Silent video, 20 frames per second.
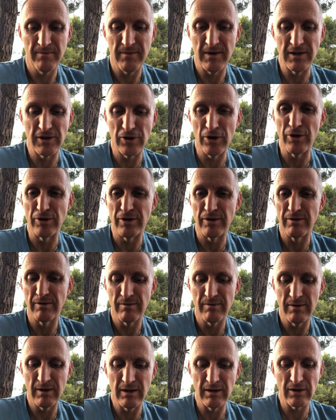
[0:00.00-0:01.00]
It's good,
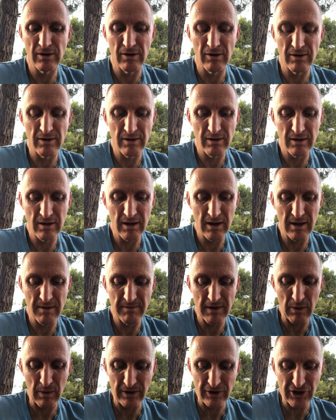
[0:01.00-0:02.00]
it's good.
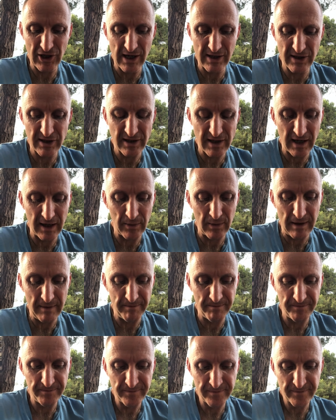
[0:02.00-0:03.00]
Um, no one judges
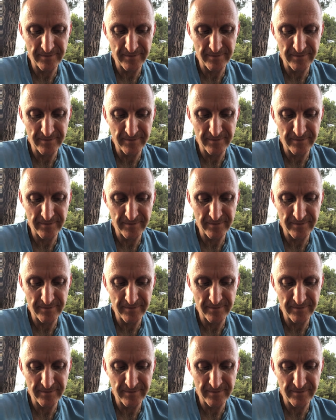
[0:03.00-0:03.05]
anyone,